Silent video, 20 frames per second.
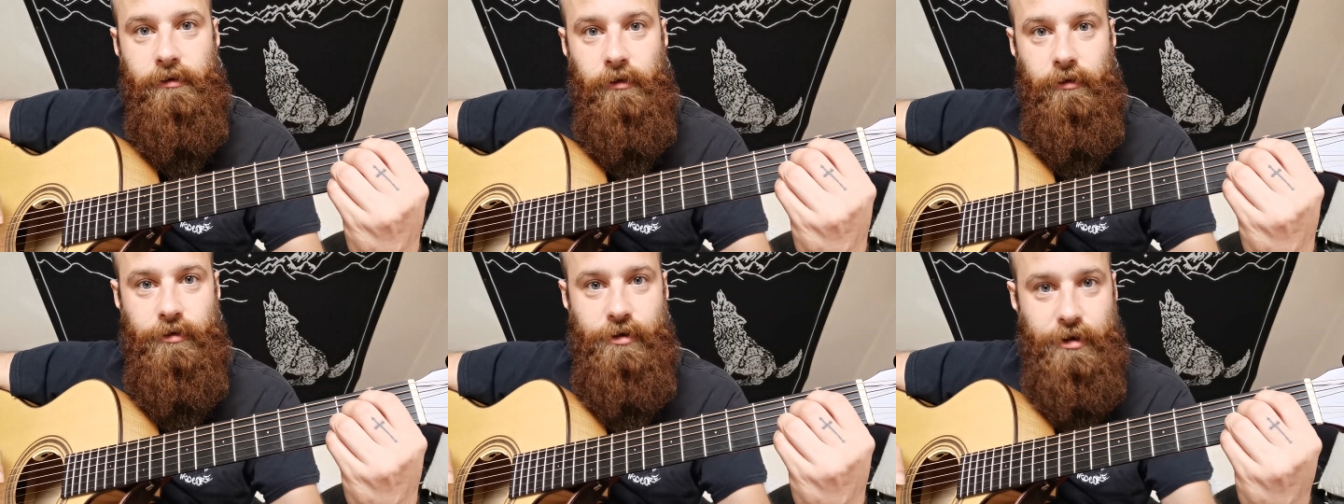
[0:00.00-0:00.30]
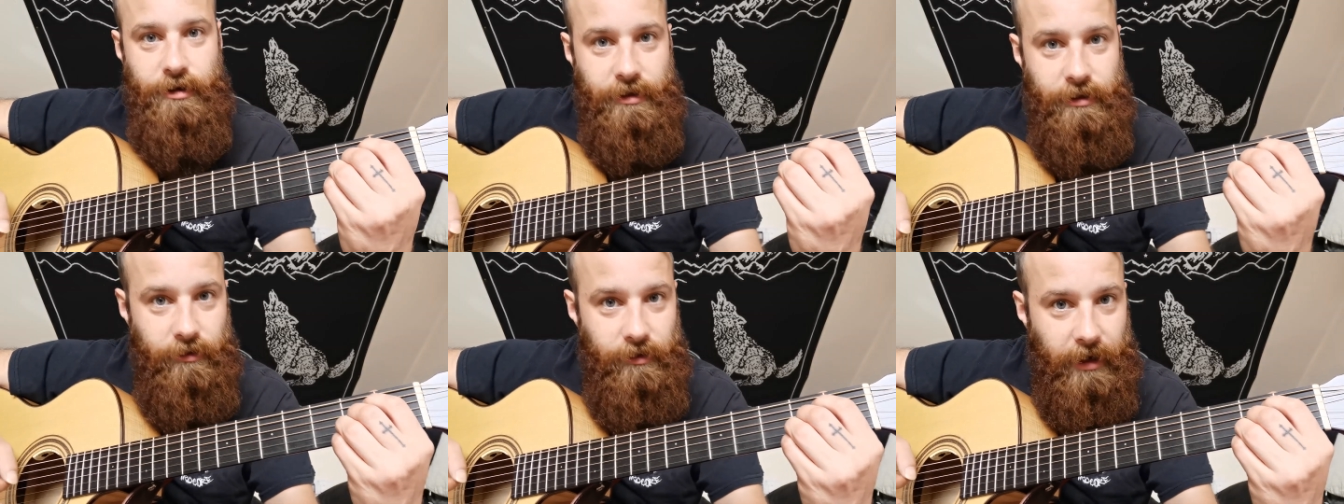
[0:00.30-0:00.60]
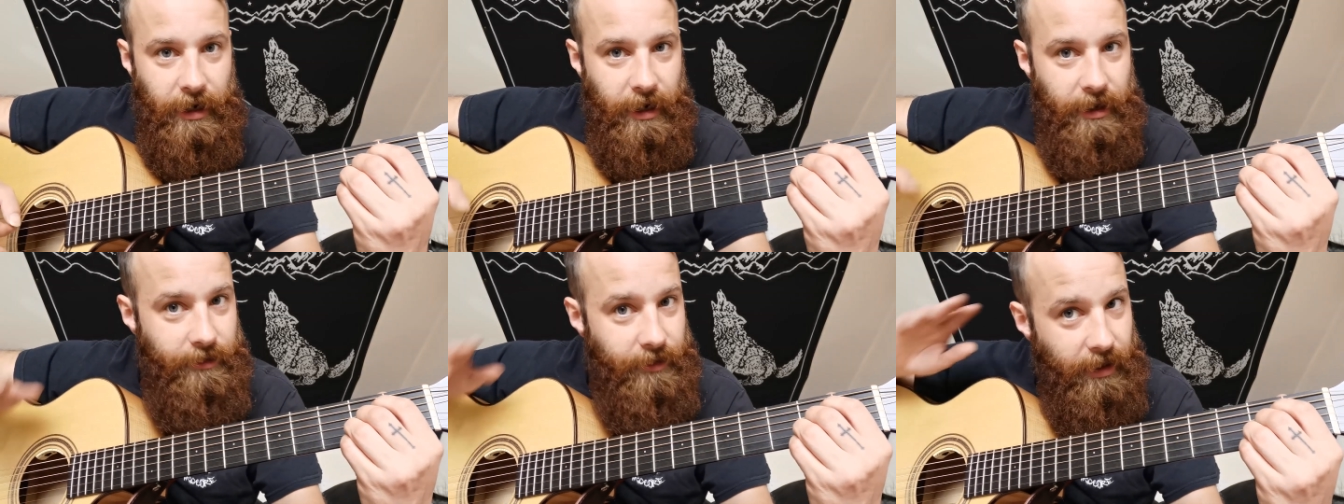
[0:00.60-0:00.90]
As long as you're still
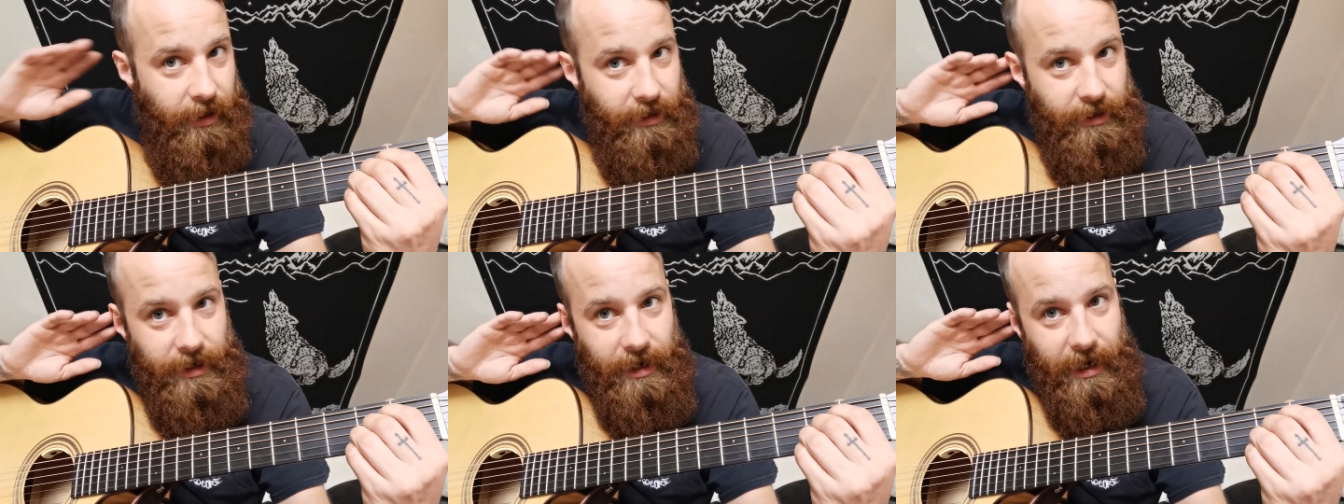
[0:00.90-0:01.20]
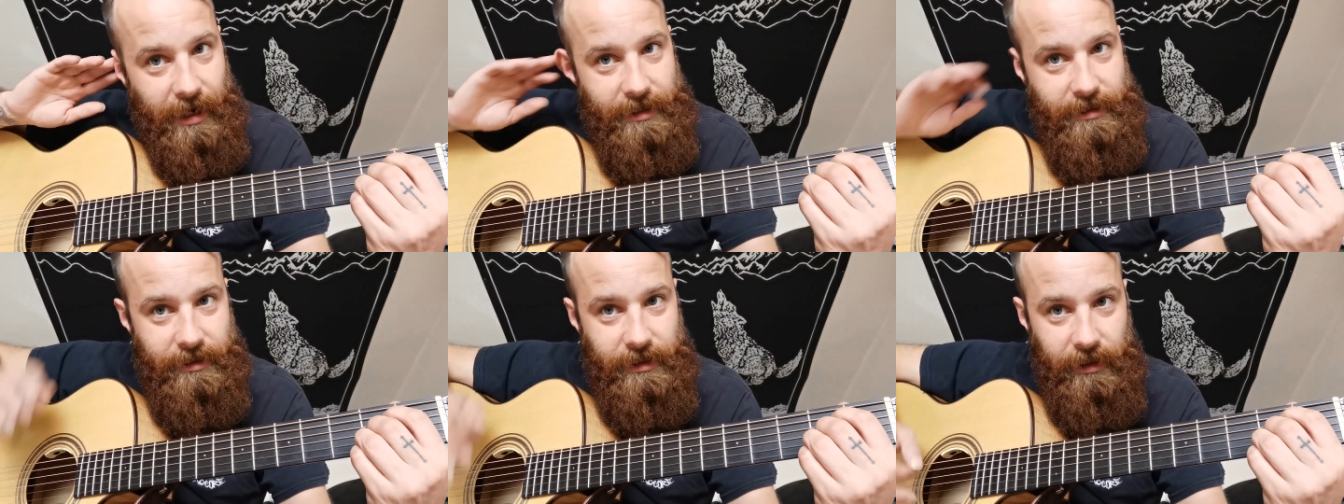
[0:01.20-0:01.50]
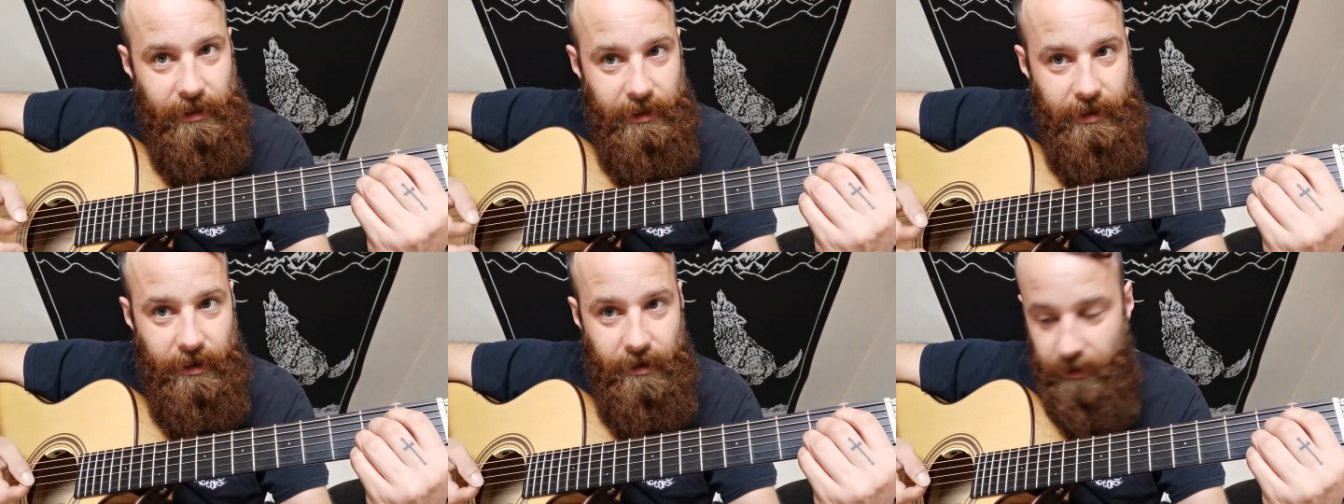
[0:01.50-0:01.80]
getting that nice
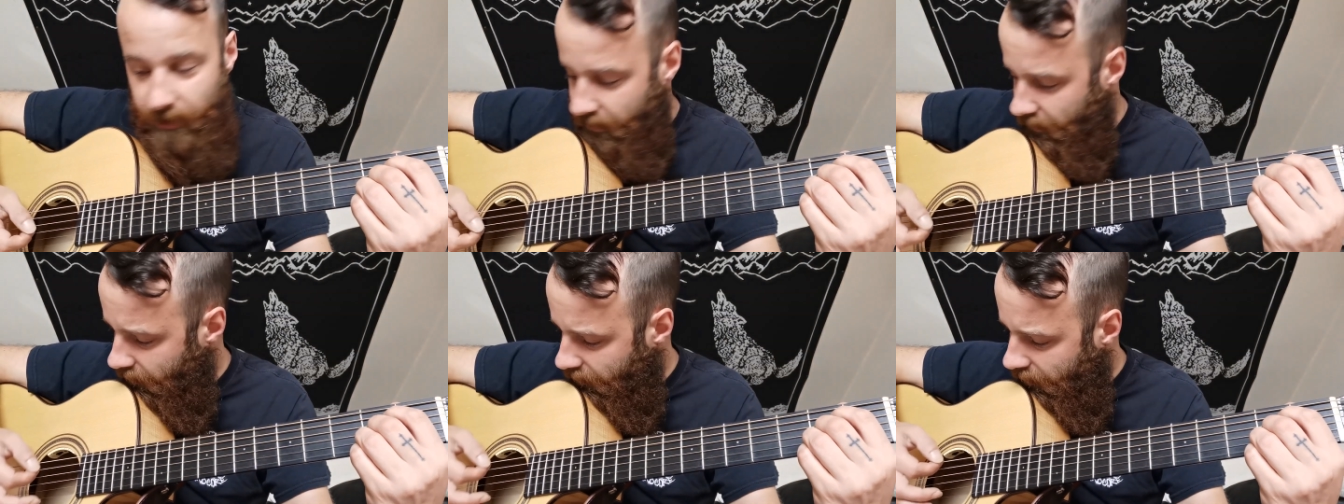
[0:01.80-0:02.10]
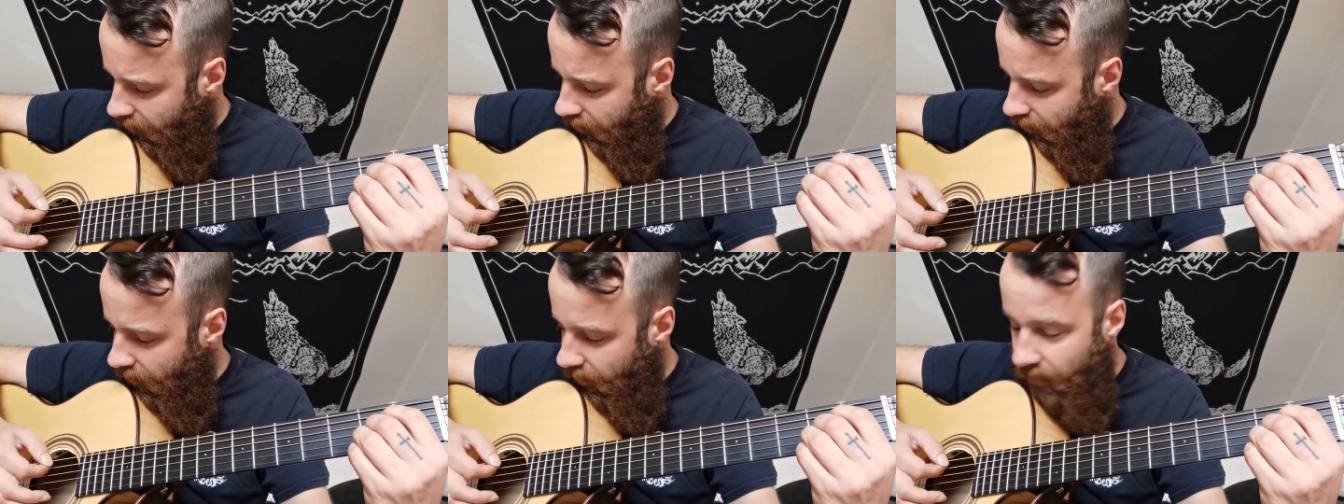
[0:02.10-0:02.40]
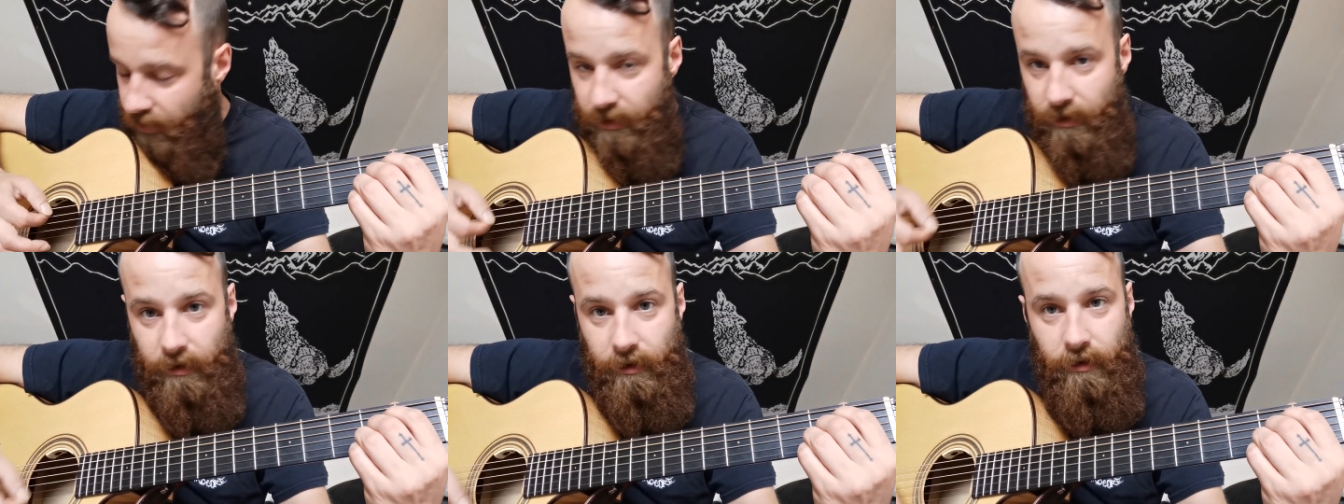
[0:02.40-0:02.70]
clear
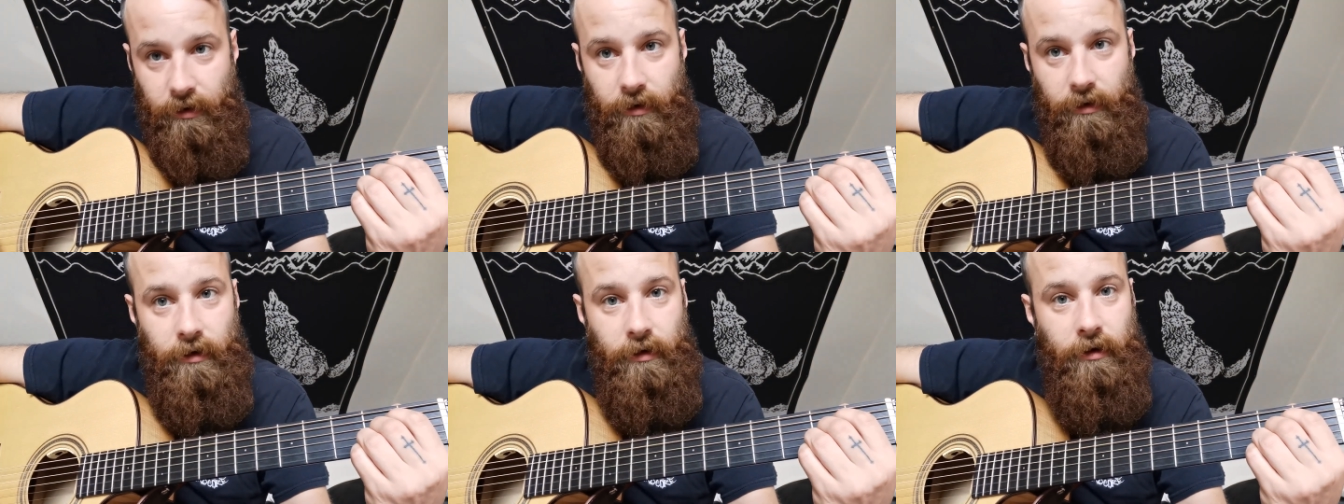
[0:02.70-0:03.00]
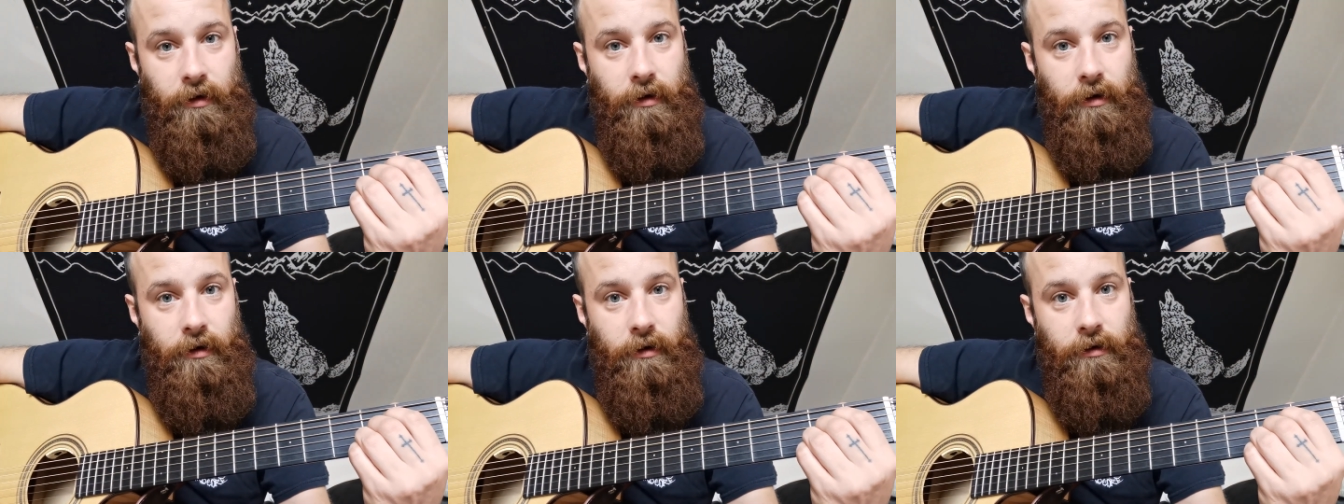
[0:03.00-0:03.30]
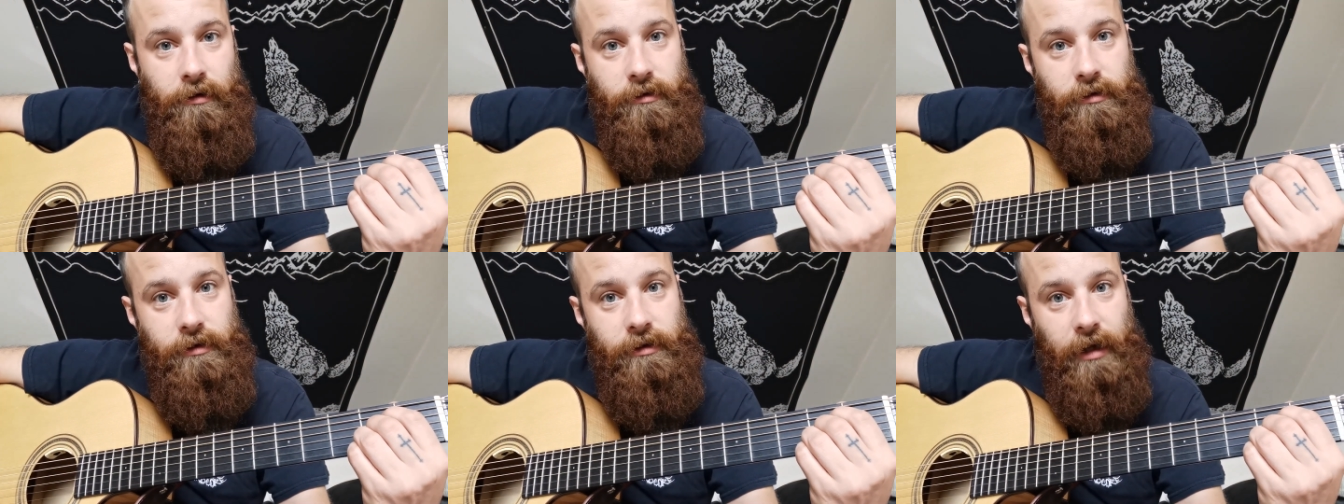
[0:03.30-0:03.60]

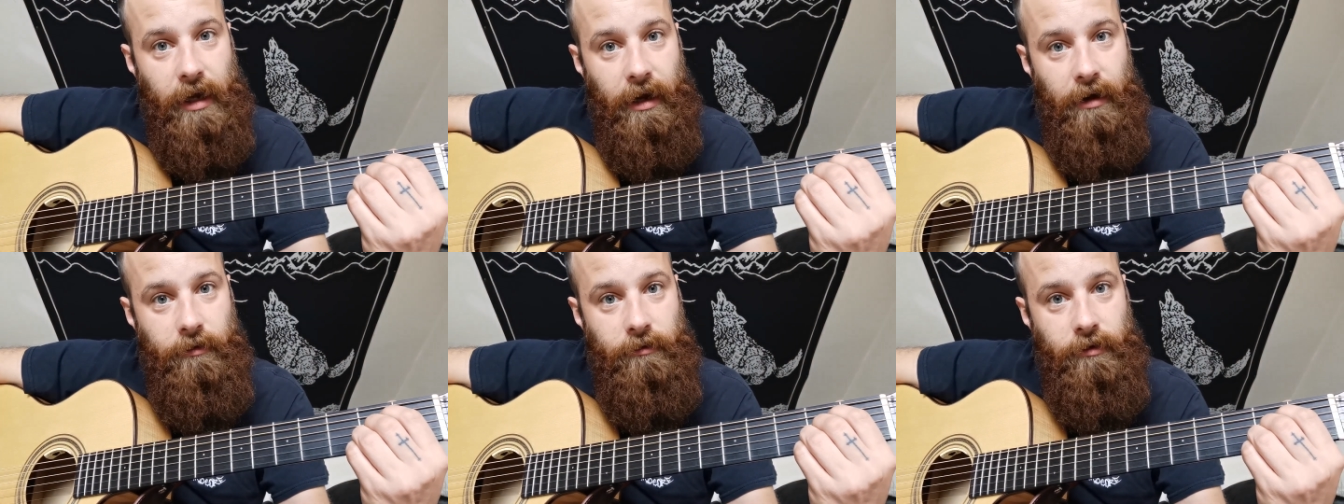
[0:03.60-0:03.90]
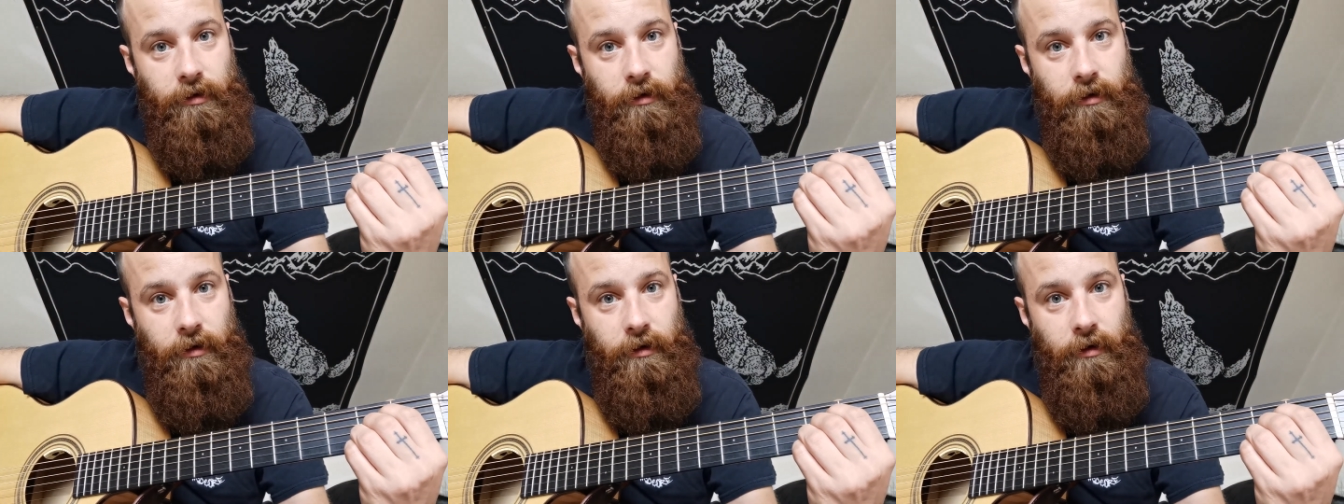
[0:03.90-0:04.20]
sound.